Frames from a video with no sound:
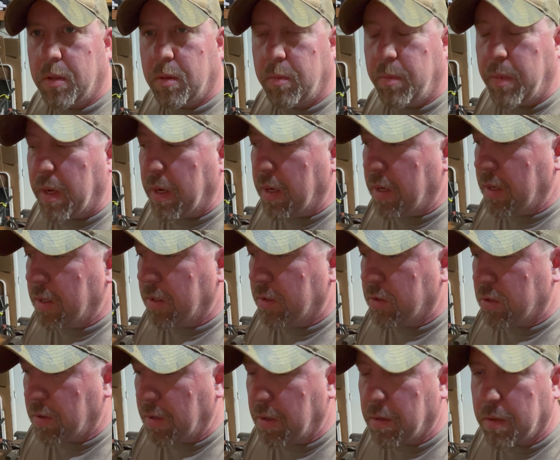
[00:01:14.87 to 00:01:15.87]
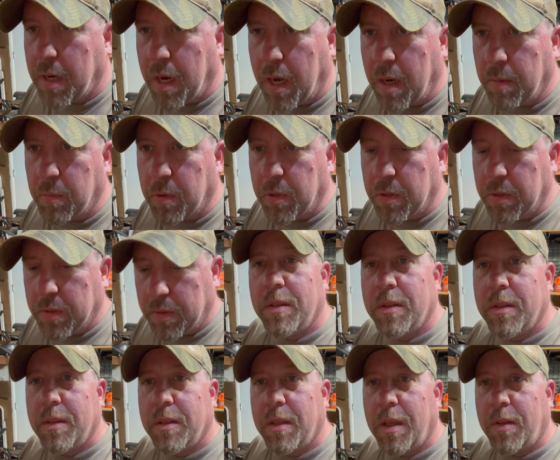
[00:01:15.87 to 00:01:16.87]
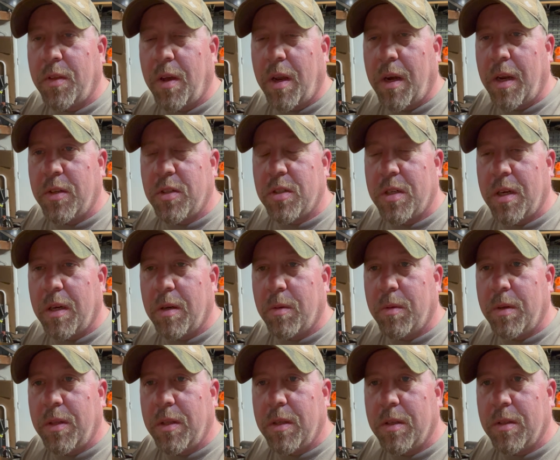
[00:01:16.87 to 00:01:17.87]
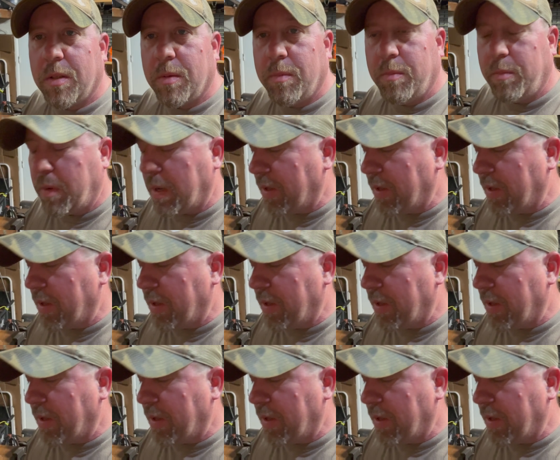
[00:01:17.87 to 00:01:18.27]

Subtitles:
are my trail cameras. I thought I'd share it with you, my